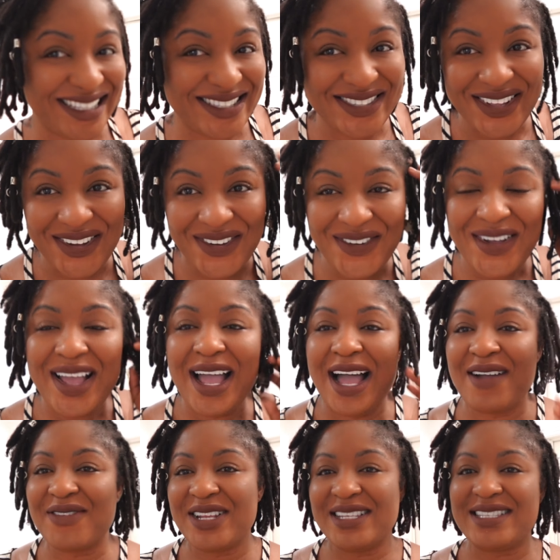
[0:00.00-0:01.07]
So
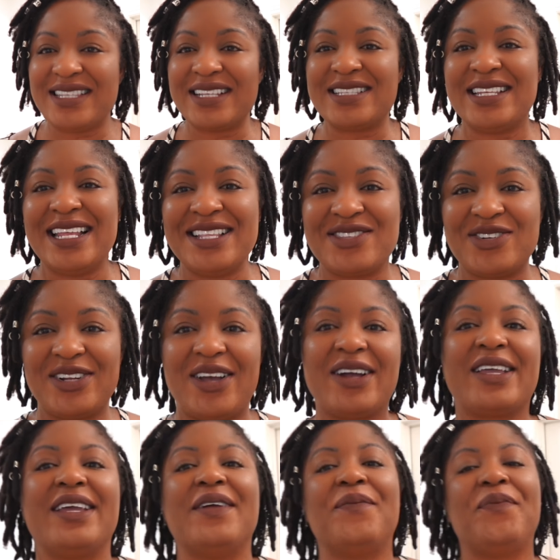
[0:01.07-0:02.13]
I'm going to stick to the
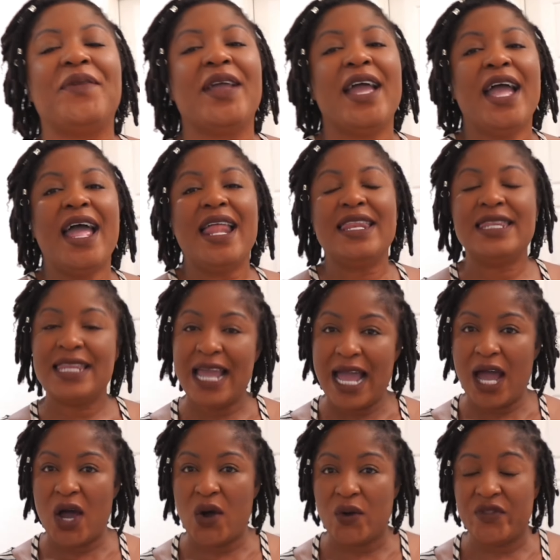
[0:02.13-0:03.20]
interlocking.
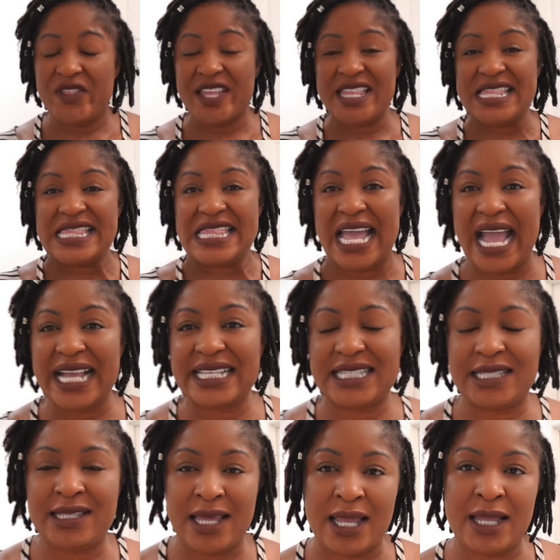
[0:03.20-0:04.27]
Now, the
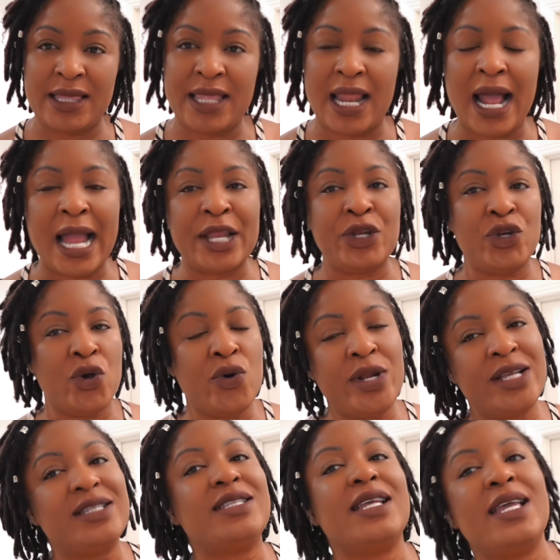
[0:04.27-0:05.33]
next thing that I
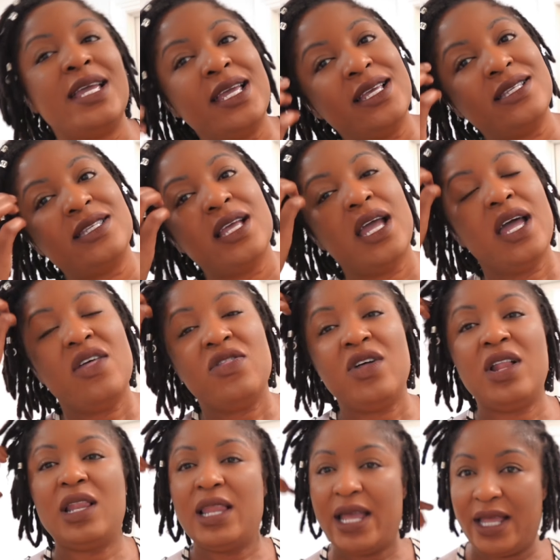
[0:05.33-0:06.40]
notice is the
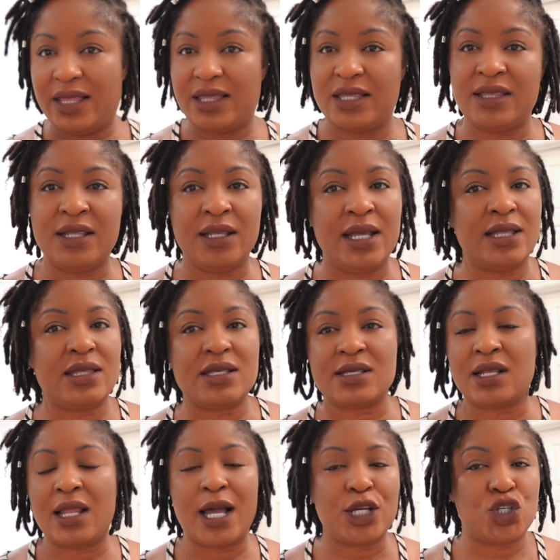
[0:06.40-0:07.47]
length. The length is
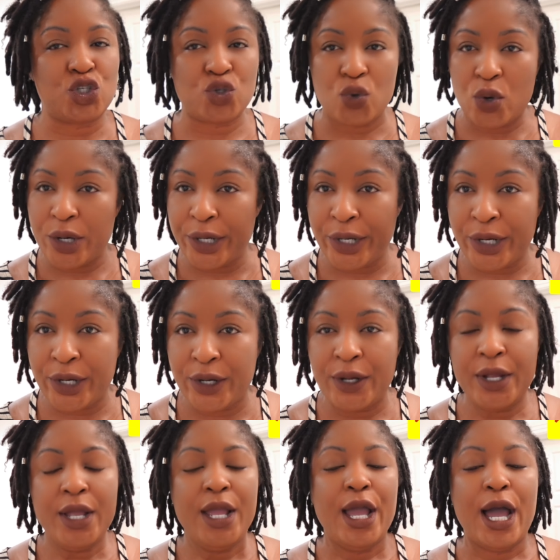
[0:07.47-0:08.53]
a lot shorter.
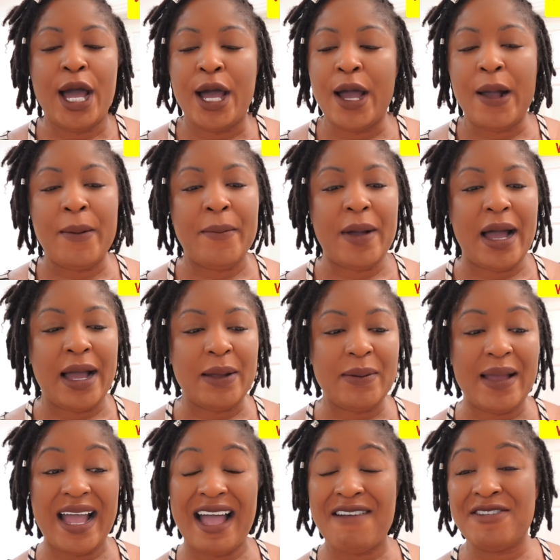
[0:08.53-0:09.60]
I'm
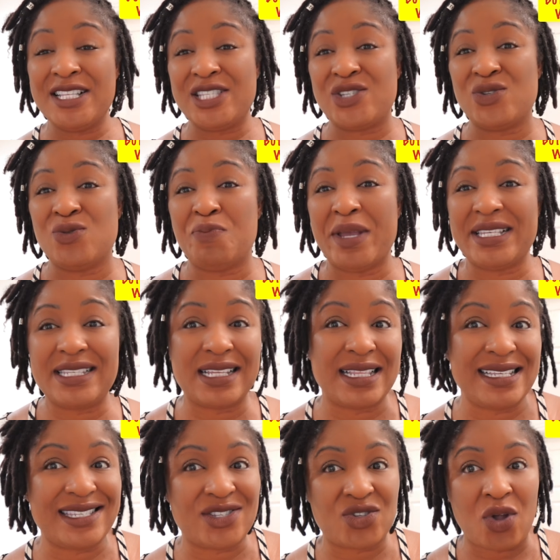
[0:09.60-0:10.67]
having to
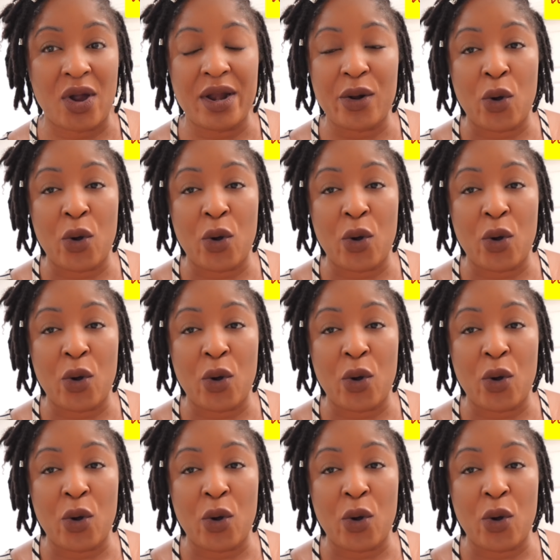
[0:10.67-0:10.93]
basically start